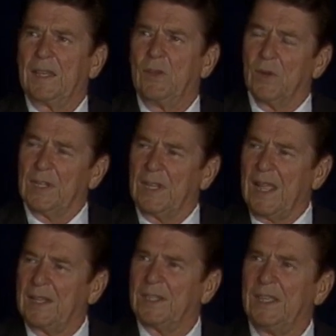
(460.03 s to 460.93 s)
During the
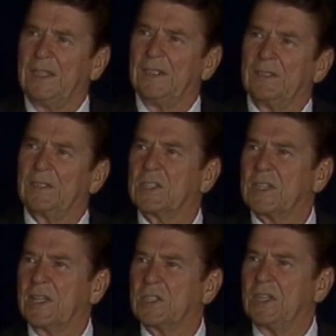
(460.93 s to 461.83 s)

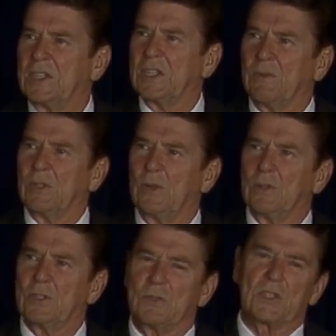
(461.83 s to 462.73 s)
1960s, there were
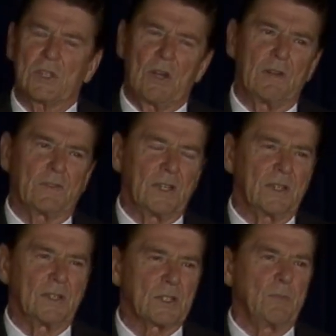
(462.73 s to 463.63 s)
those who scoffed at
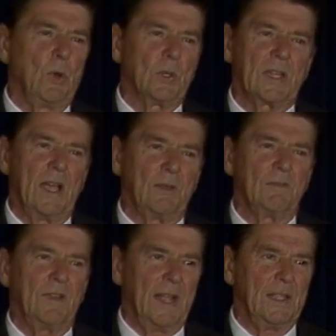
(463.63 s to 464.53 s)
small
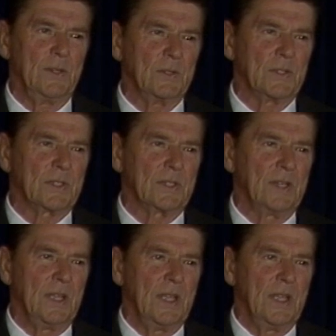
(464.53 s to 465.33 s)
town values,